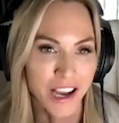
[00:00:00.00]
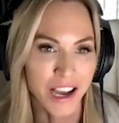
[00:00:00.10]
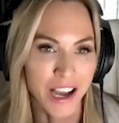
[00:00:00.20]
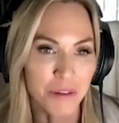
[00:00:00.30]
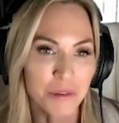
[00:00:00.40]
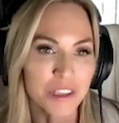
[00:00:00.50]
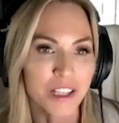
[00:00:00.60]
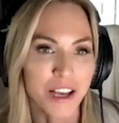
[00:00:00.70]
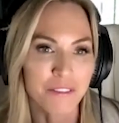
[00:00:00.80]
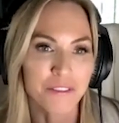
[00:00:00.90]
I would
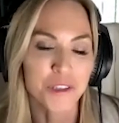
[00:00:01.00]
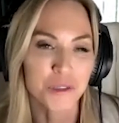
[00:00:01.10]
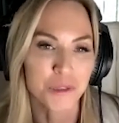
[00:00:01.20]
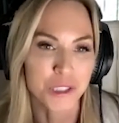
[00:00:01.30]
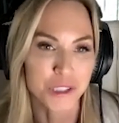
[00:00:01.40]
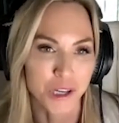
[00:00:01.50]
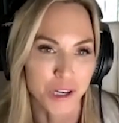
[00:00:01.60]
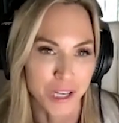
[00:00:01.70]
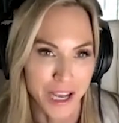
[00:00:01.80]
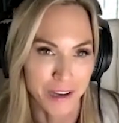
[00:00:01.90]
love for you to
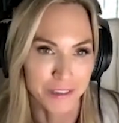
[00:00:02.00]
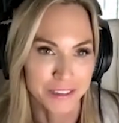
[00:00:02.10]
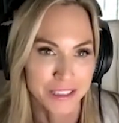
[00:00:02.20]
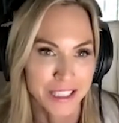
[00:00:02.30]
start out.